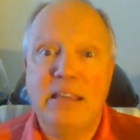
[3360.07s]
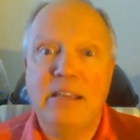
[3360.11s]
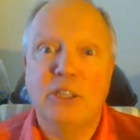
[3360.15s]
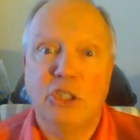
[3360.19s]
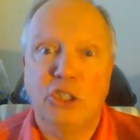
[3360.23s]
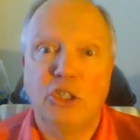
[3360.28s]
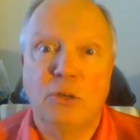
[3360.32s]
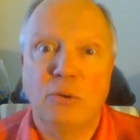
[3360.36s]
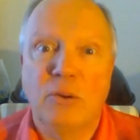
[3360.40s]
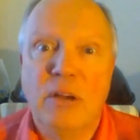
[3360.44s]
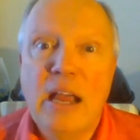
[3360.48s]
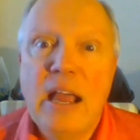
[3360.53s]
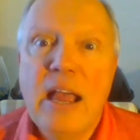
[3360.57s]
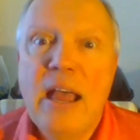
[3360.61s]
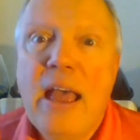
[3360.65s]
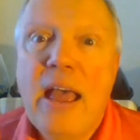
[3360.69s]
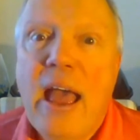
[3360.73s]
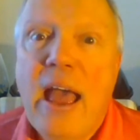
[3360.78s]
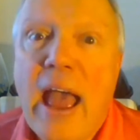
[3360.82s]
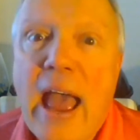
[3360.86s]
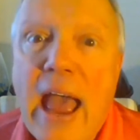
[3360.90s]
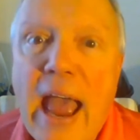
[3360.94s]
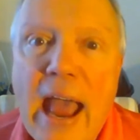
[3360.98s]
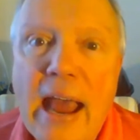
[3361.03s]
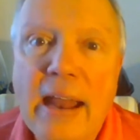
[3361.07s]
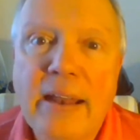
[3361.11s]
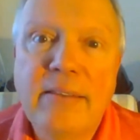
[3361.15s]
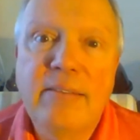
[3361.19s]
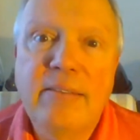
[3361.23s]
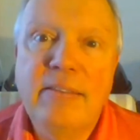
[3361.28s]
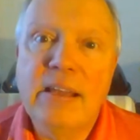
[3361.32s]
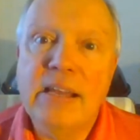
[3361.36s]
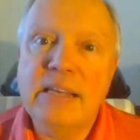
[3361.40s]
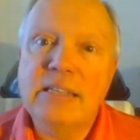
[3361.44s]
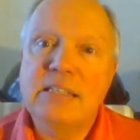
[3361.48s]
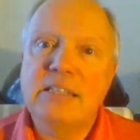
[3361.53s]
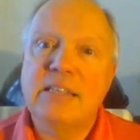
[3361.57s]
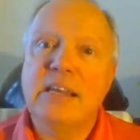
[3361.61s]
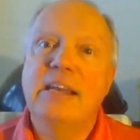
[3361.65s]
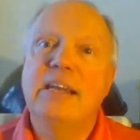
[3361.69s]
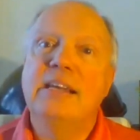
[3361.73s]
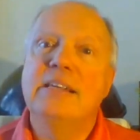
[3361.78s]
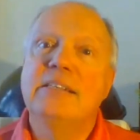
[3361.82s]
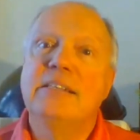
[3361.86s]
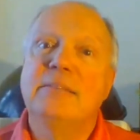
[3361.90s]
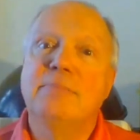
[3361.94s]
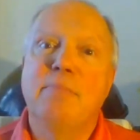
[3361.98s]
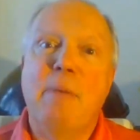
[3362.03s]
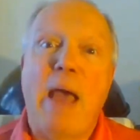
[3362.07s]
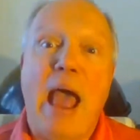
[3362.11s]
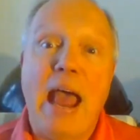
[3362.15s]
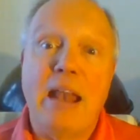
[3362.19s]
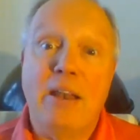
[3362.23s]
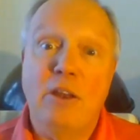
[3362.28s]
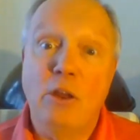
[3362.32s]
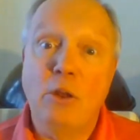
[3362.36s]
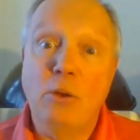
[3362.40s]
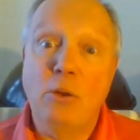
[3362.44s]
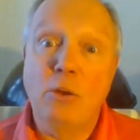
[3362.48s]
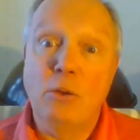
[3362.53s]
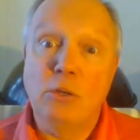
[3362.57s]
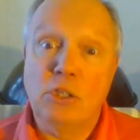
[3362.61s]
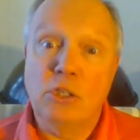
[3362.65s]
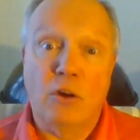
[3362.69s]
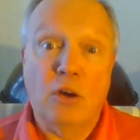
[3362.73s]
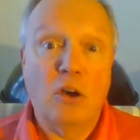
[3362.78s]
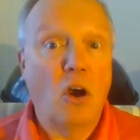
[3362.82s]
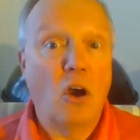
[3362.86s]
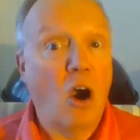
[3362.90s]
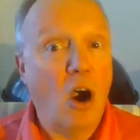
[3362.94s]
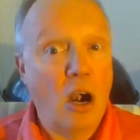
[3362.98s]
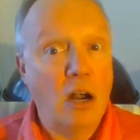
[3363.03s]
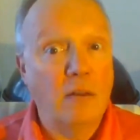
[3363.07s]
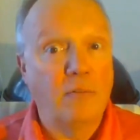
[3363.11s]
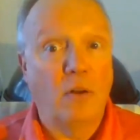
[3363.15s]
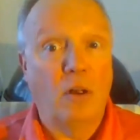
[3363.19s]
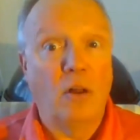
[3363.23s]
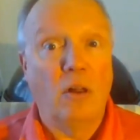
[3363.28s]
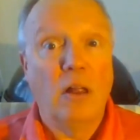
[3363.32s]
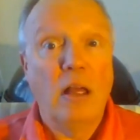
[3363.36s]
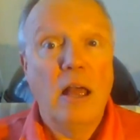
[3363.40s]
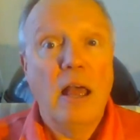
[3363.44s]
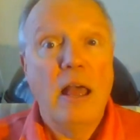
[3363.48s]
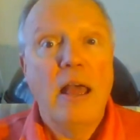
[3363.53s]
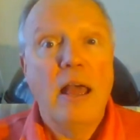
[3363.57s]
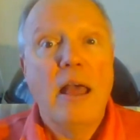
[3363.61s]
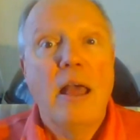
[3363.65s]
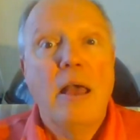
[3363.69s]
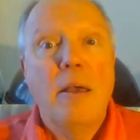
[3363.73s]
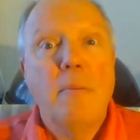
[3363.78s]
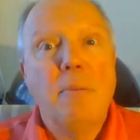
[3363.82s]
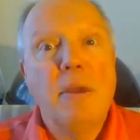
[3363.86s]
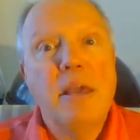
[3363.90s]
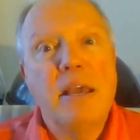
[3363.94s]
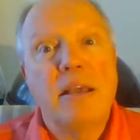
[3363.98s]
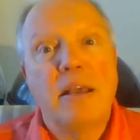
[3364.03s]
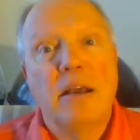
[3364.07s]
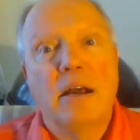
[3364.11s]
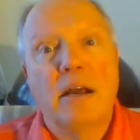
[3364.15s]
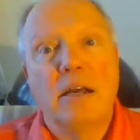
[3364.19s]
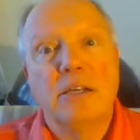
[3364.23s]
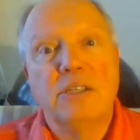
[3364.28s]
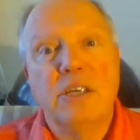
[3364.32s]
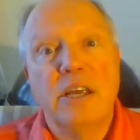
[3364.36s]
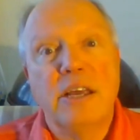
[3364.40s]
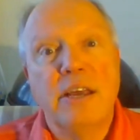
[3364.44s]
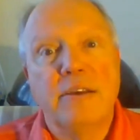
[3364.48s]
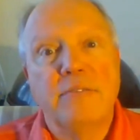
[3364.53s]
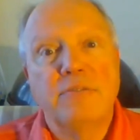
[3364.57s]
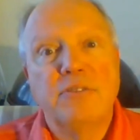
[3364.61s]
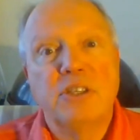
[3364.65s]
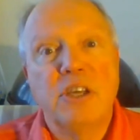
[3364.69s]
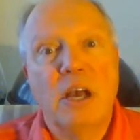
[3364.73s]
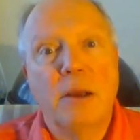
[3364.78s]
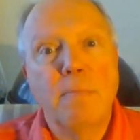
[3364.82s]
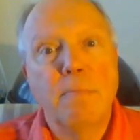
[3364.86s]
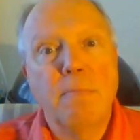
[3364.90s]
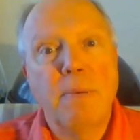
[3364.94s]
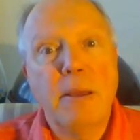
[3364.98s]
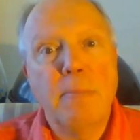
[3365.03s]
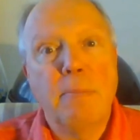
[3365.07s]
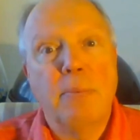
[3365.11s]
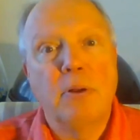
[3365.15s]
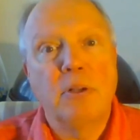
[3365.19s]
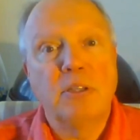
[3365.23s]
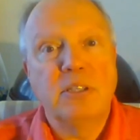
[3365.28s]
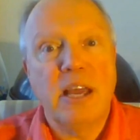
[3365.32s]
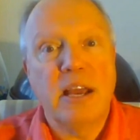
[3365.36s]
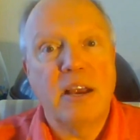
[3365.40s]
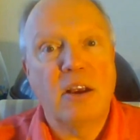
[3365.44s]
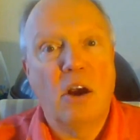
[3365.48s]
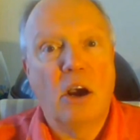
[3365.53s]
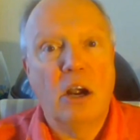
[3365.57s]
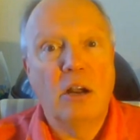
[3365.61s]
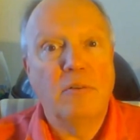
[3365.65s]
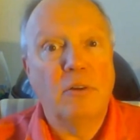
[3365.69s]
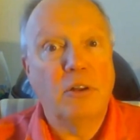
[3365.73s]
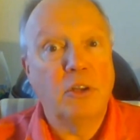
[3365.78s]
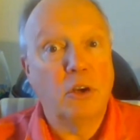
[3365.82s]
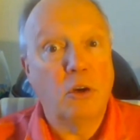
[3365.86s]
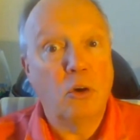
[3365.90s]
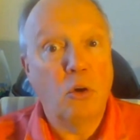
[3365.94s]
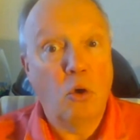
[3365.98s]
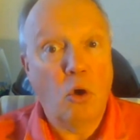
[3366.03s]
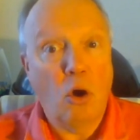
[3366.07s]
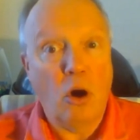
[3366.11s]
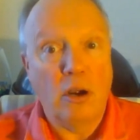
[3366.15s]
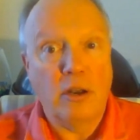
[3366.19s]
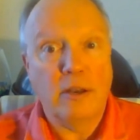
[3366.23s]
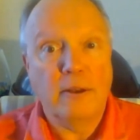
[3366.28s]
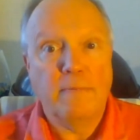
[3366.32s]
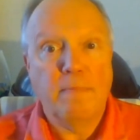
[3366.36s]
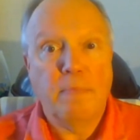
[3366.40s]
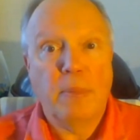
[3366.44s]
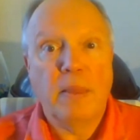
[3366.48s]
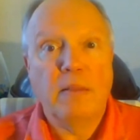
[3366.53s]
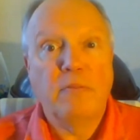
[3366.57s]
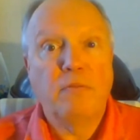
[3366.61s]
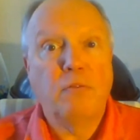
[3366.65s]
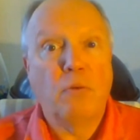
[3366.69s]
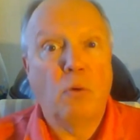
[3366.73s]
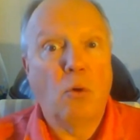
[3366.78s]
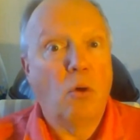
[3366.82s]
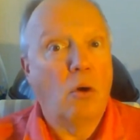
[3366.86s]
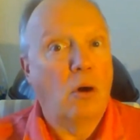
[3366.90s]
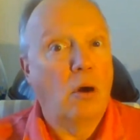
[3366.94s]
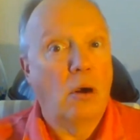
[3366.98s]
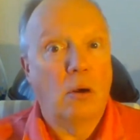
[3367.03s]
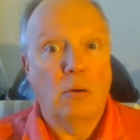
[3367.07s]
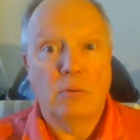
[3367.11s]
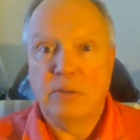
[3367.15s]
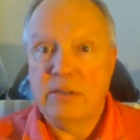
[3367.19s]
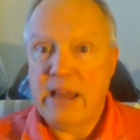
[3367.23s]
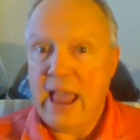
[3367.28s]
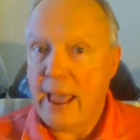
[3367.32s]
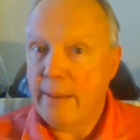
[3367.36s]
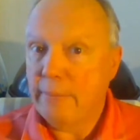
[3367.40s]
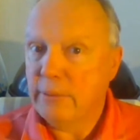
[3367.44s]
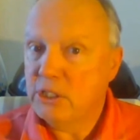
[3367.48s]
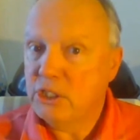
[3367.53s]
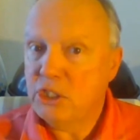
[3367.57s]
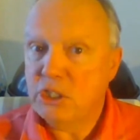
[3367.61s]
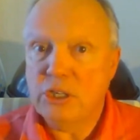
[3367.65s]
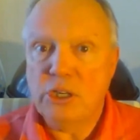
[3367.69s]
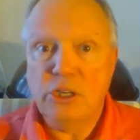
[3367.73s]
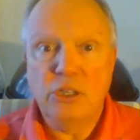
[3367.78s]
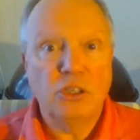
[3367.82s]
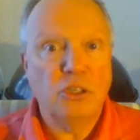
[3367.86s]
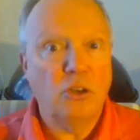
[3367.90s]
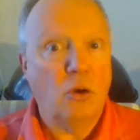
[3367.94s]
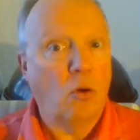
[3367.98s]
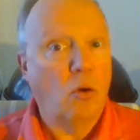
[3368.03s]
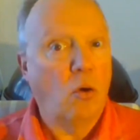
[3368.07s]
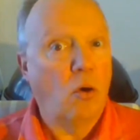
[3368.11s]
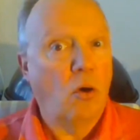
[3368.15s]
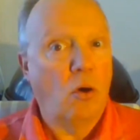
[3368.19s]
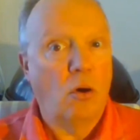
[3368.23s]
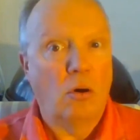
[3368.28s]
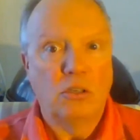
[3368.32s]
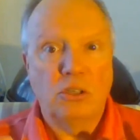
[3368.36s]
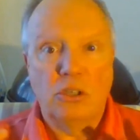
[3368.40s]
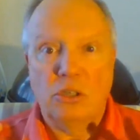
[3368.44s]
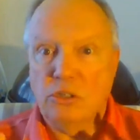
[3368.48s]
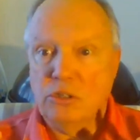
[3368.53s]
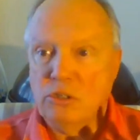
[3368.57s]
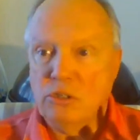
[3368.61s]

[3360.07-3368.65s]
the issue. And this is bad news for Carnival because if some people take Carnival to court for damages or